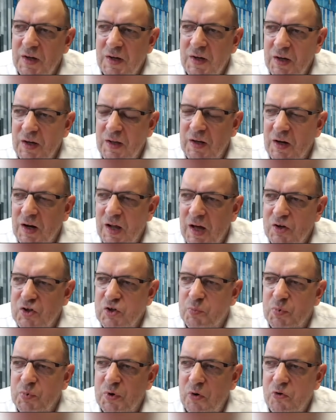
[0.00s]
in a larger
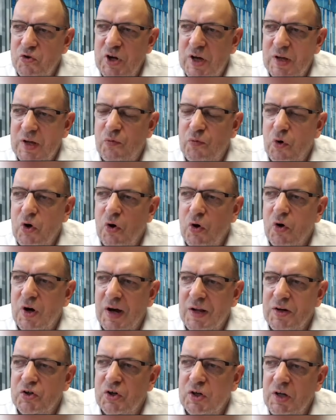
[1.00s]
project for your
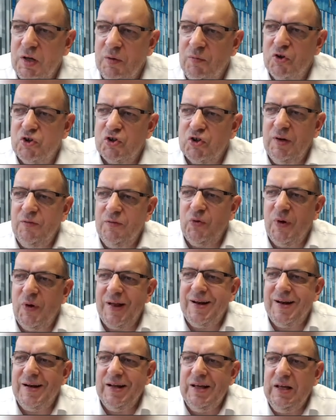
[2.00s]
country, which gives you at
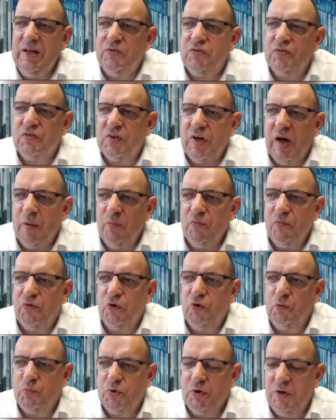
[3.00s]
least some
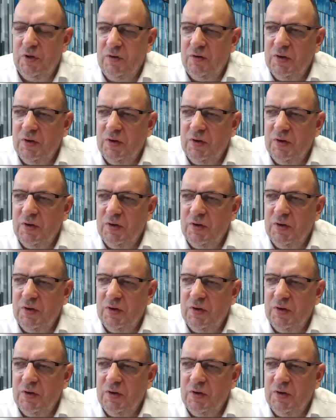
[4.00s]
footprint